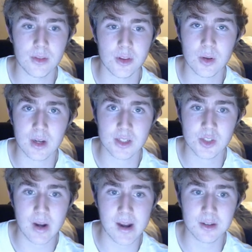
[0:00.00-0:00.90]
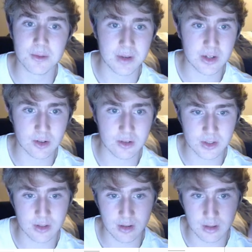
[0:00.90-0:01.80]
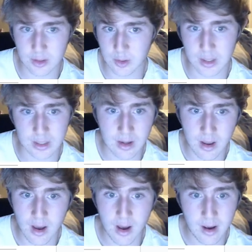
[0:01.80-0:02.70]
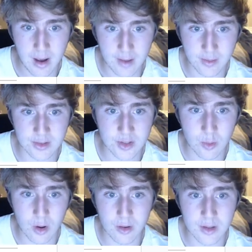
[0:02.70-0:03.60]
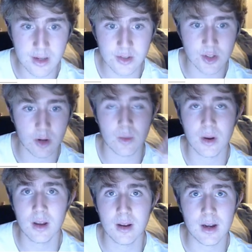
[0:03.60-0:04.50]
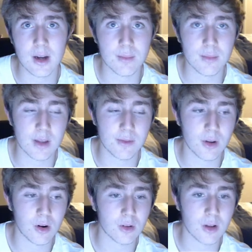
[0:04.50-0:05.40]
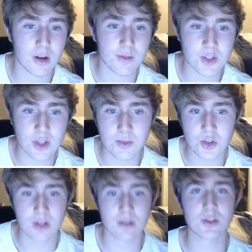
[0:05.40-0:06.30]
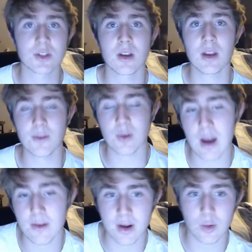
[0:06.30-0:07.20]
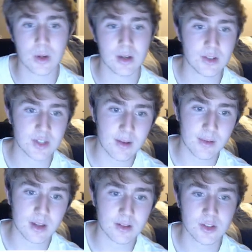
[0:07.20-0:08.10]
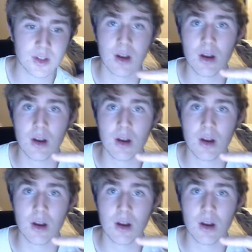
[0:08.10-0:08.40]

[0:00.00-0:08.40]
you can extract the features, including evidence quality. So, if there are a lot of assumptions, if you have eyewitness evidence,